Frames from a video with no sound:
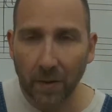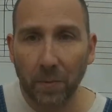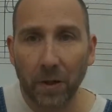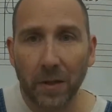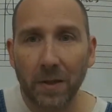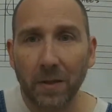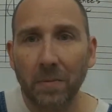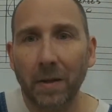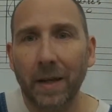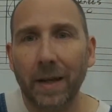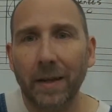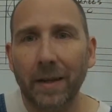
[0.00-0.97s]
can brush them
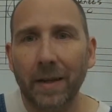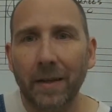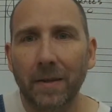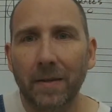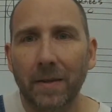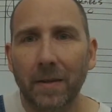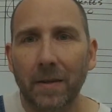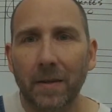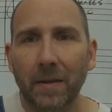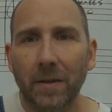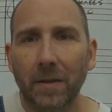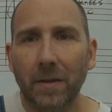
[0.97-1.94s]
lightly,
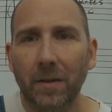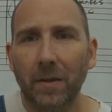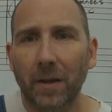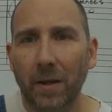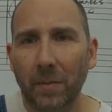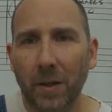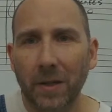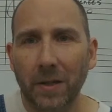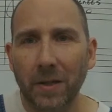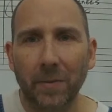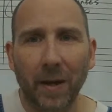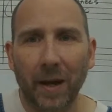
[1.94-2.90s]
you can brush
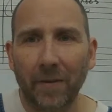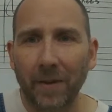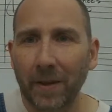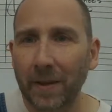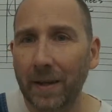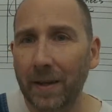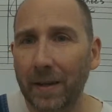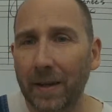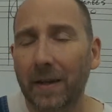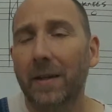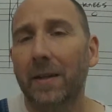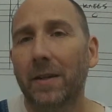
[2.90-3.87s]
them
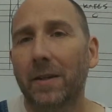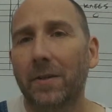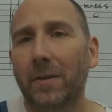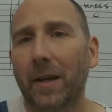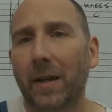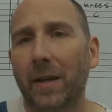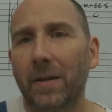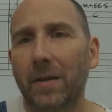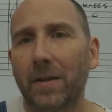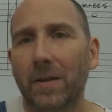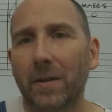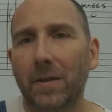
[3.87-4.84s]
heavily, you
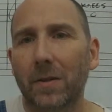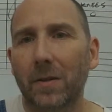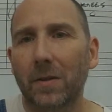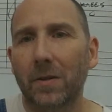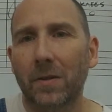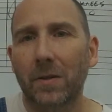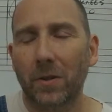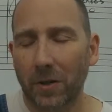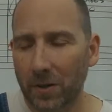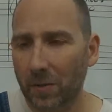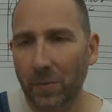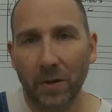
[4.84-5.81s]
can use
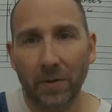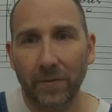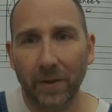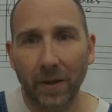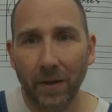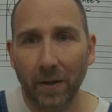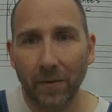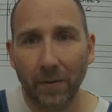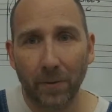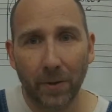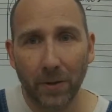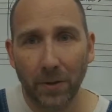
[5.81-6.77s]
just your middle finger if
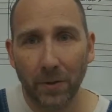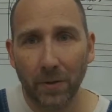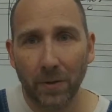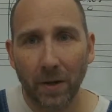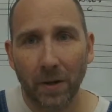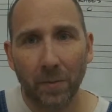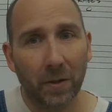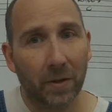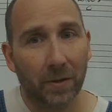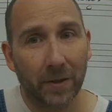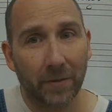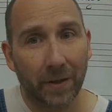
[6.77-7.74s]
you want to,
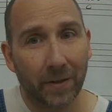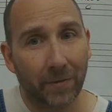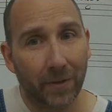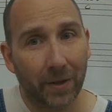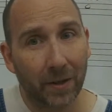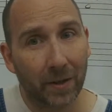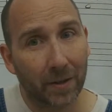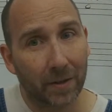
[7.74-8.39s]
middle and ring finger,